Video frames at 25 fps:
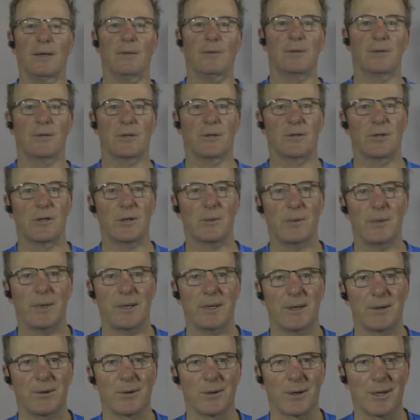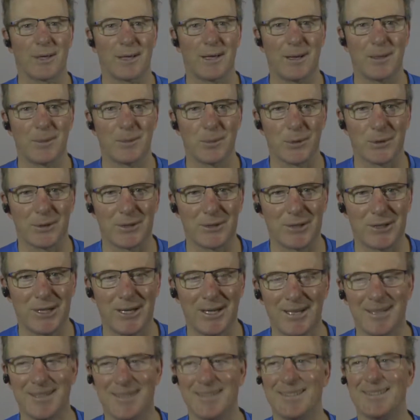urging me to go to
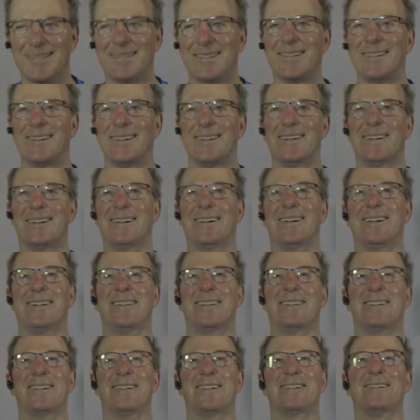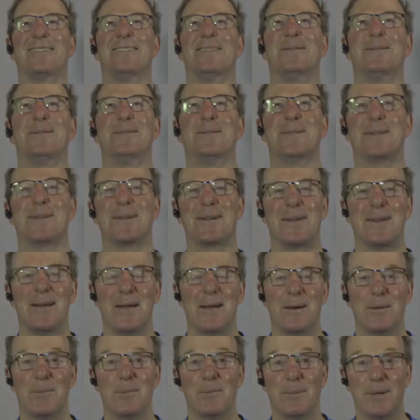Cambridge. I thought, oh boy,
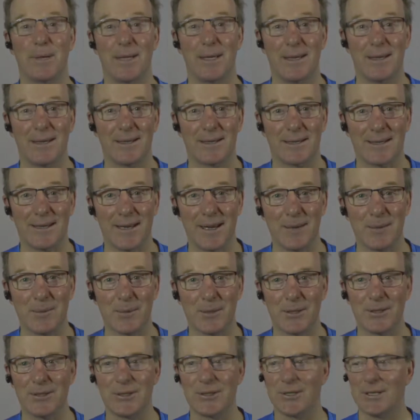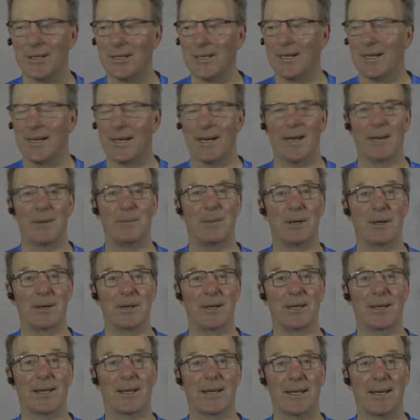me at Cambridge? I
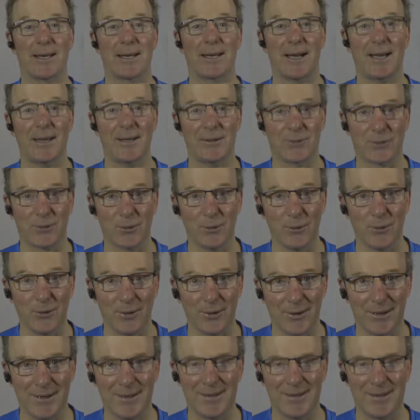barely got out of high school.